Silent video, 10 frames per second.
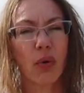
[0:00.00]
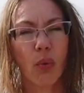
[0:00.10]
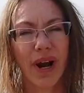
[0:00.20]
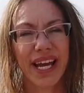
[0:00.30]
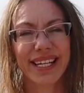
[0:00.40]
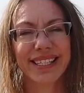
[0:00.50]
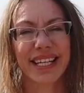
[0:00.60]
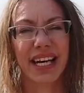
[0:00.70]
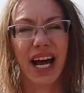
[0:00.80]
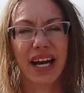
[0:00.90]
ways
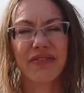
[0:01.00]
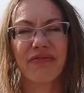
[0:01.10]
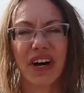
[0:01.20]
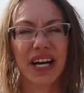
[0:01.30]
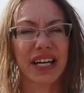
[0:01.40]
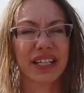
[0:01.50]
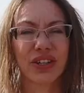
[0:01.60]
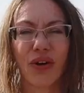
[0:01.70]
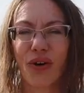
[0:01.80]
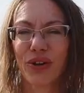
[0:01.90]
that I find
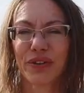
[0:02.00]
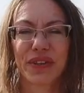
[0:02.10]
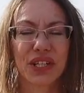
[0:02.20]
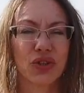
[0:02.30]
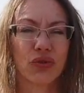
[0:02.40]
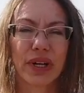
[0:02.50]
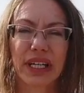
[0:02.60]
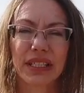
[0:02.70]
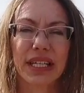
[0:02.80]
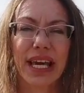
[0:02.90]
all of these
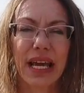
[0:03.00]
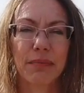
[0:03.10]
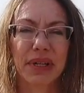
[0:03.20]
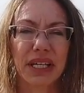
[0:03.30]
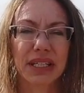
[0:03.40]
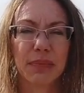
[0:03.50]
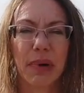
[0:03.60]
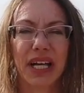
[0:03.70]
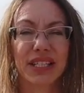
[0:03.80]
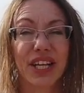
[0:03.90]
great camping
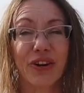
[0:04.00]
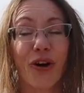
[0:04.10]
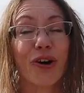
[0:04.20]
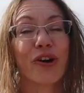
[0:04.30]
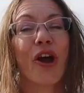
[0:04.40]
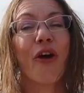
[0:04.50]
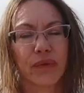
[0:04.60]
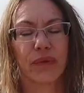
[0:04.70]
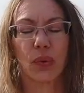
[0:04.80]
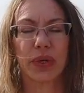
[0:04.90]
spots that are
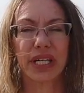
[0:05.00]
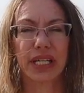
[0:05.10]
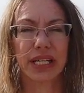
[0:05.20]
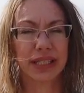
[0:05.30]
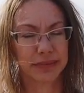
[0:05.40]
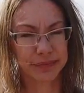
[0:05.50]
free.